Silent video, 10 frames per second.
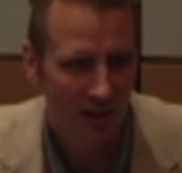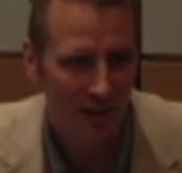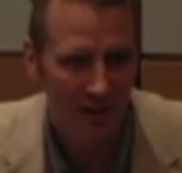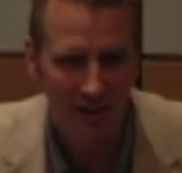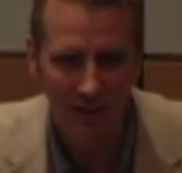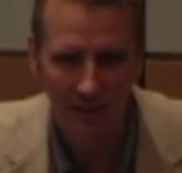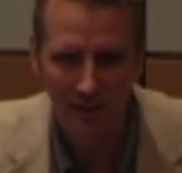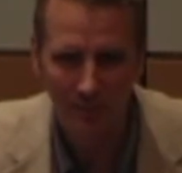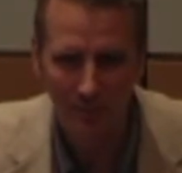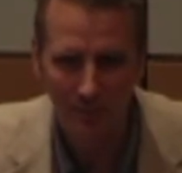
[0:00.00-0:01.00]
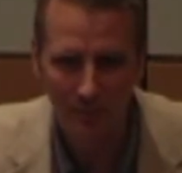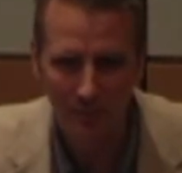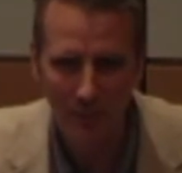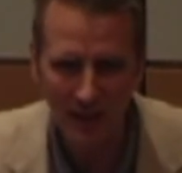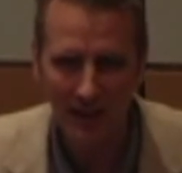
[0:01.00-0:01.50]
Uh,
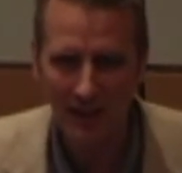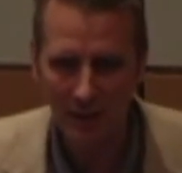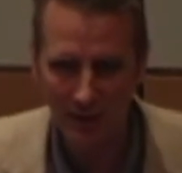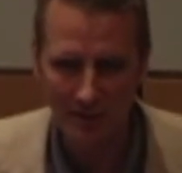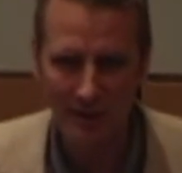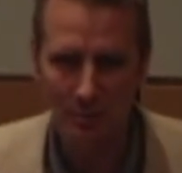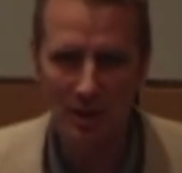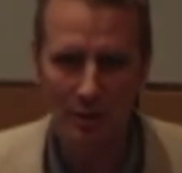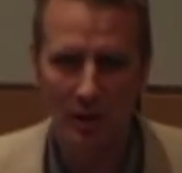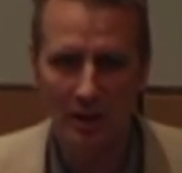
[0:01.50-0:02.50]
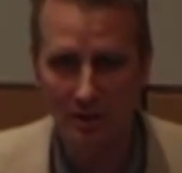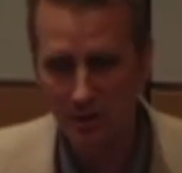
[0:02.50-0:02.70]
many areas in between.